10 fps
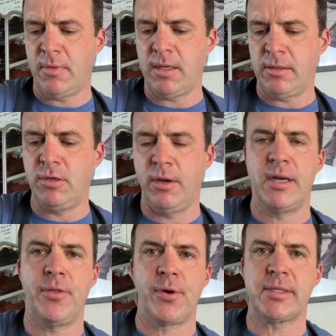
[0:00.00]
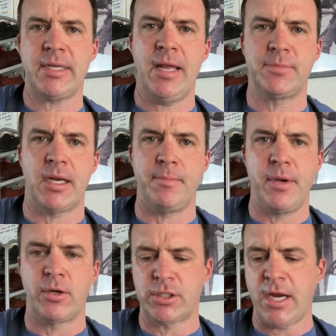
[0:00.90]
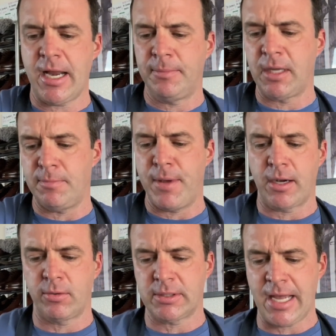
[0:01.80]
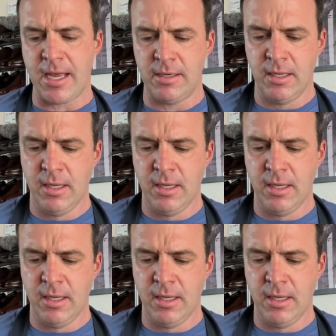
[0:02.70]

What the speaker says: do another attempt at a mirror shine. I'm getting better with that.